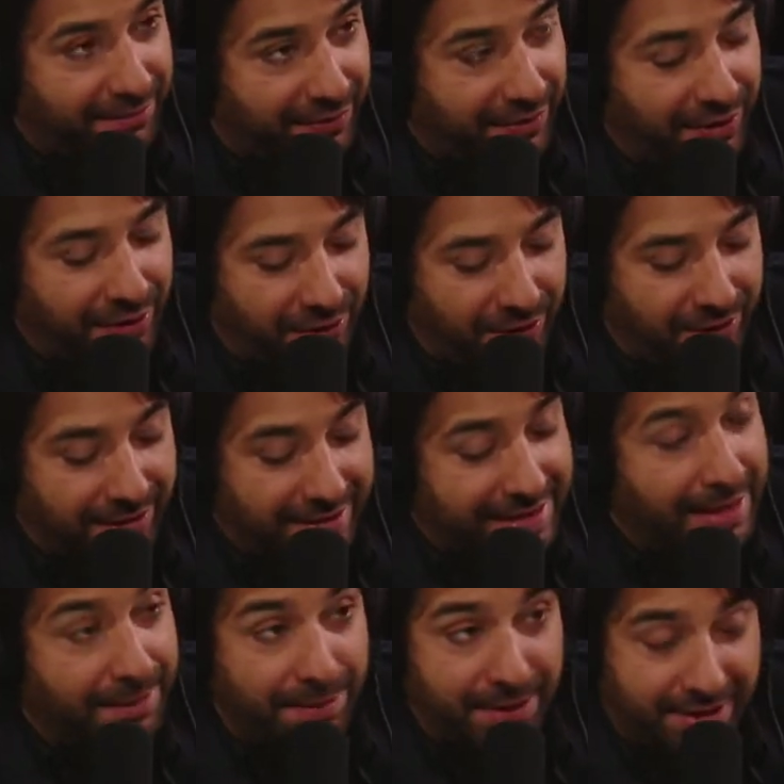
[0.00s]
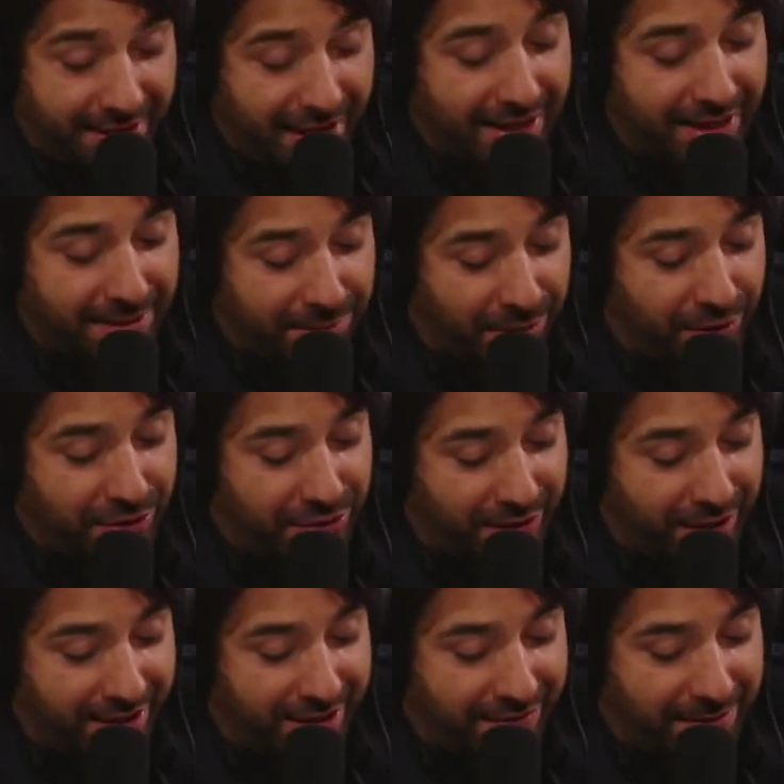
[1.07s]
for your sympathetic
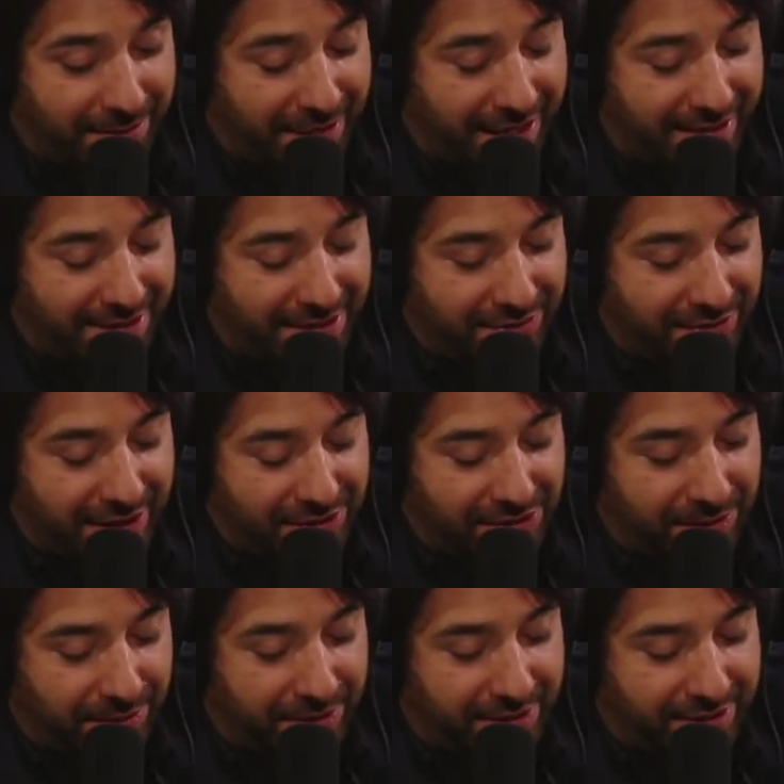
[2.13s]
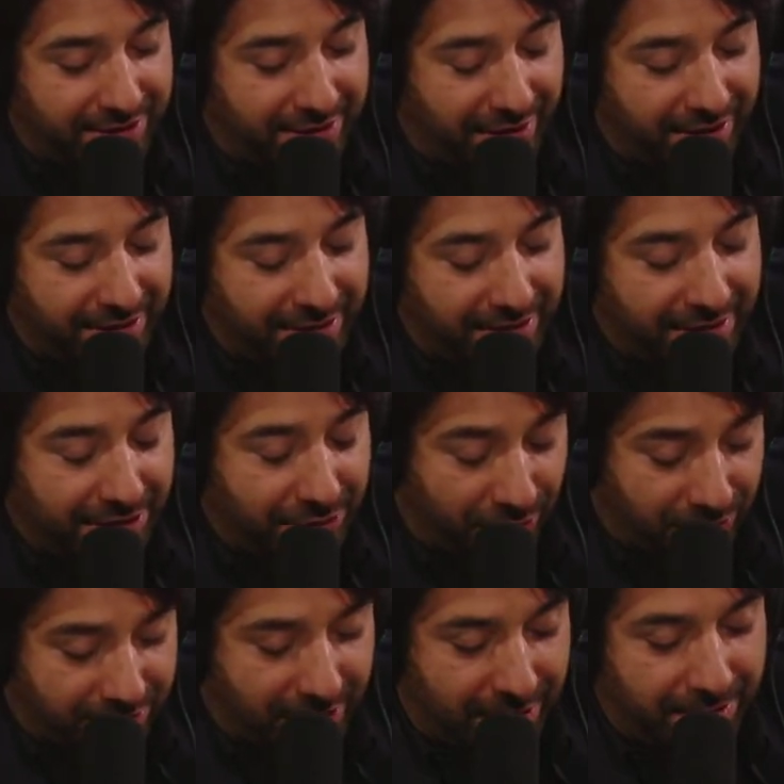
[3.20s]
portrait of the man and his relationship with his son, mm-hmm.
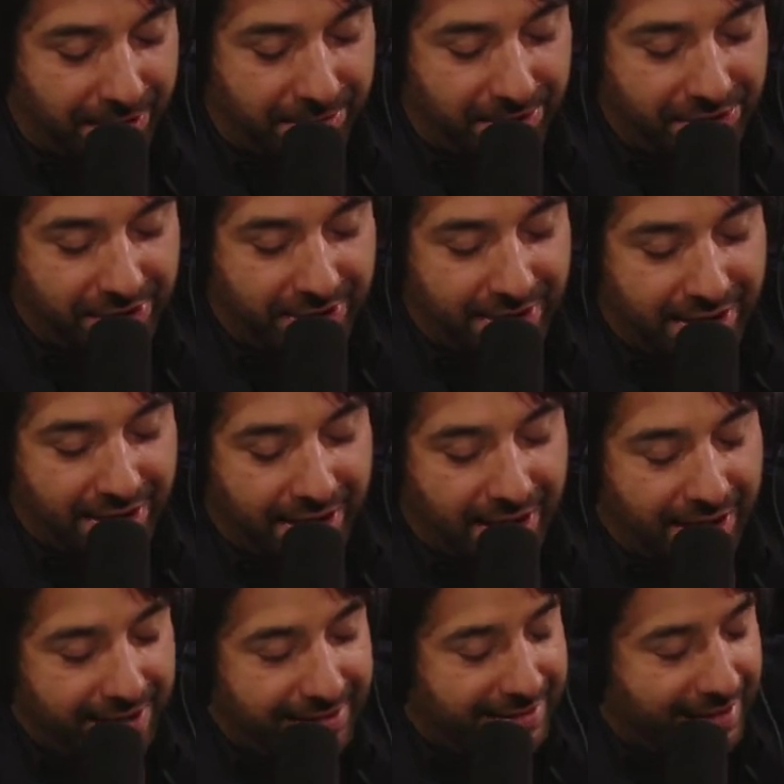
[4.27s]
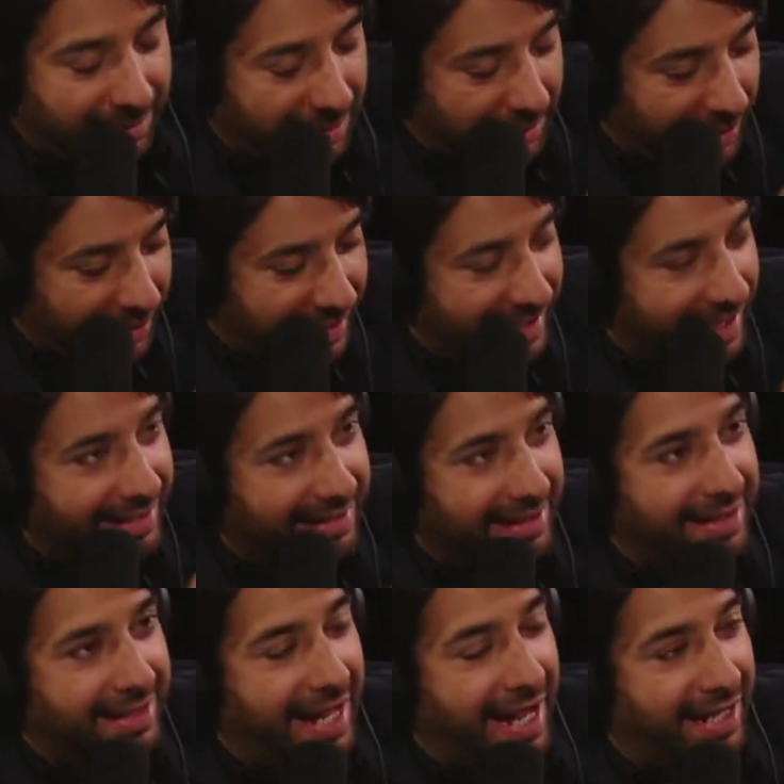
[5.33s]
George W. Bush. Tell me about connecting
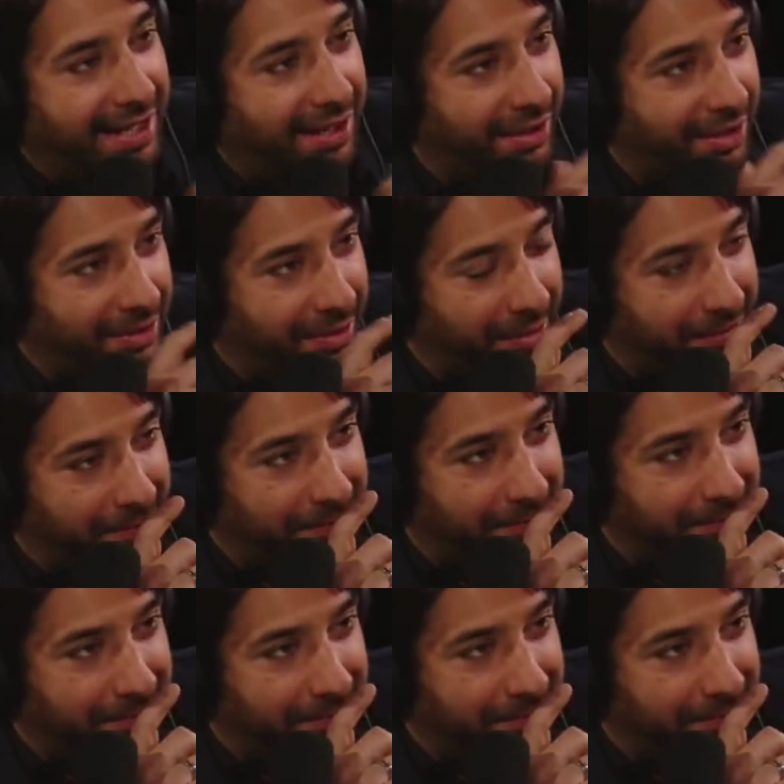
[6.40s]
to that character.